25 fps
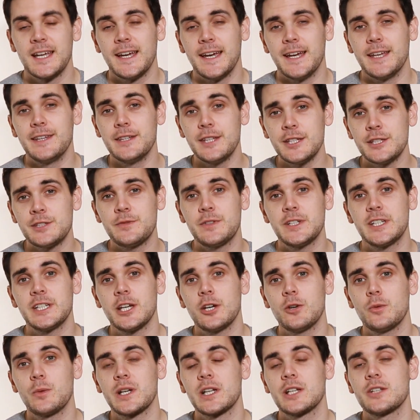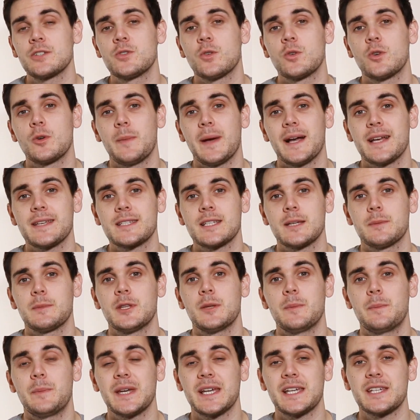In this video, we're going to talk about some of
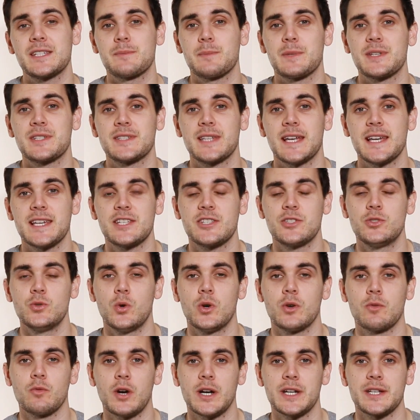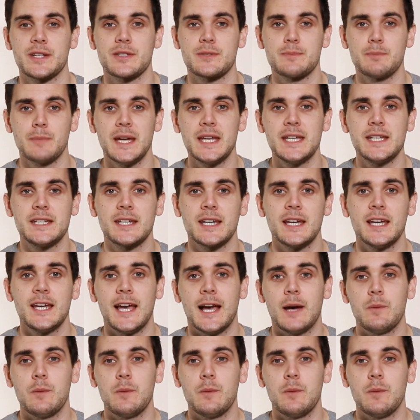the biggest mistakes newer riders make